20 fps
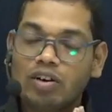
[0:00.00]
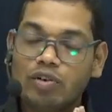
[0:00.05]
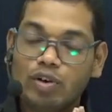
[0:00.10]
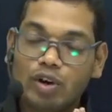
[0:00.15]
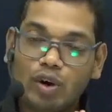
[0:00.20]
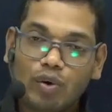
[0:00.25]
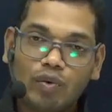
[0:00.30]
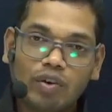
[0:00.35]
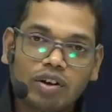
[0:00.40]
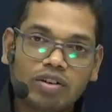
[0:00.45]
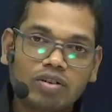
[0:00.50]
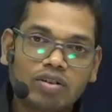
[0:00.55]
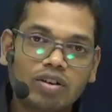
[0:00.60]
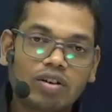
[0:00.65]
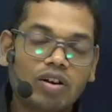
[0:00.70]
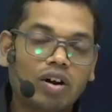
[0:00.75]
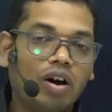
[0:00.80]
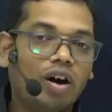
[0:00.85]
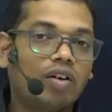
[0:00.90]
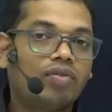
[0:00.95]

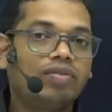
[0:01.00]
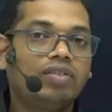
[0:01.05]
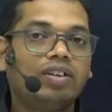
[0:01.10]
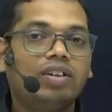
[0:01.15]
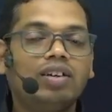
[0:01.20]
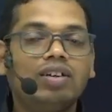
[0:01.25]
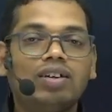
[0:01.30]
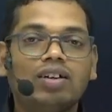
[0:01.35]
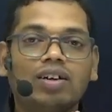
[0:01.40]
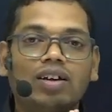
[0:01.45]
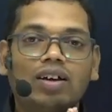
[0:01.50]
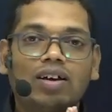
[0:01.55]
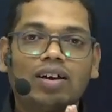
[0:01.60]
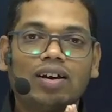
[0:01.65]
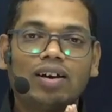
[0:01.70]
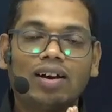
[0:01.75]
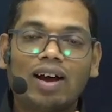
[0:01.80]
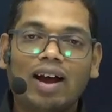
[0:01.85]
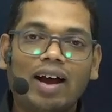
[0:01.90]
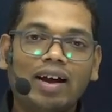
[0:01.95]
duration of the
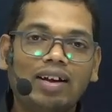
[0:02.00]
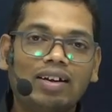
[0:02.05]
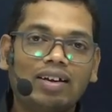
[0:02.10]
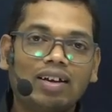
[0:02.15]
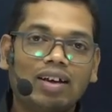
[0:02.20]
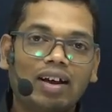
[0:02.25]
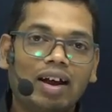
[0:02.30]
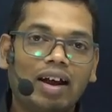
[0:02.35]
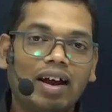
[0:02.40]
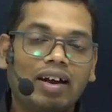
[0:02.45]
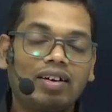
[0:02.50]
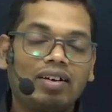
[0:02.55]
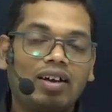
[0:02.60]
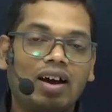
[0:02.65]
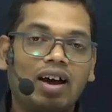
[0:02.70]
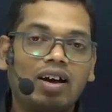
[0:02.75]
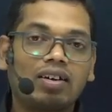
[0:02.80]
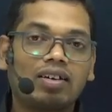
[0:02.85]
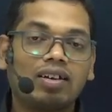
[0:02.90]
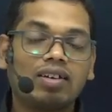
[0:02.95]
light and
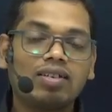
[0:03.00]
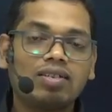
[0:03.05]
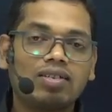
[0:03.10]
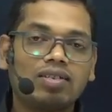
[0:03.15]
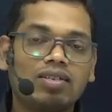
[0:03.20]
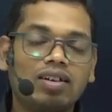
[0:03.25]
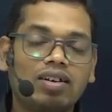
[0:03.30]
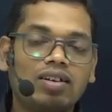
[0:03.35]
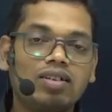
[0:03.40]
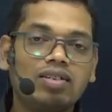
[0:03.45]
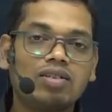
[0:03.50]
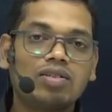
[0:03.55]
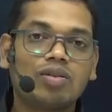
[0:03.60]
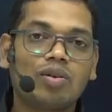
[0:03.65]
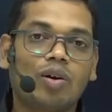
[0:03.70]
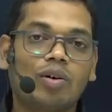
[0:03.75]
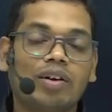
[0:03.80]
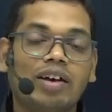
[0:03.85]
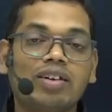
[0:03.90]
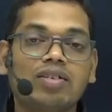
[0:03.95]
darkness, that is
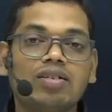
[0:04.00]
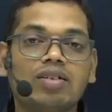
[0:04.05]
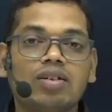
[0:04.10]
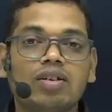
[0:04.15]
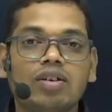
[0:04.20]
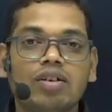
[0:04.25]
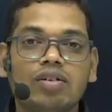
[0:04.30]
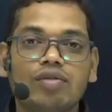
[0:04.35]
known as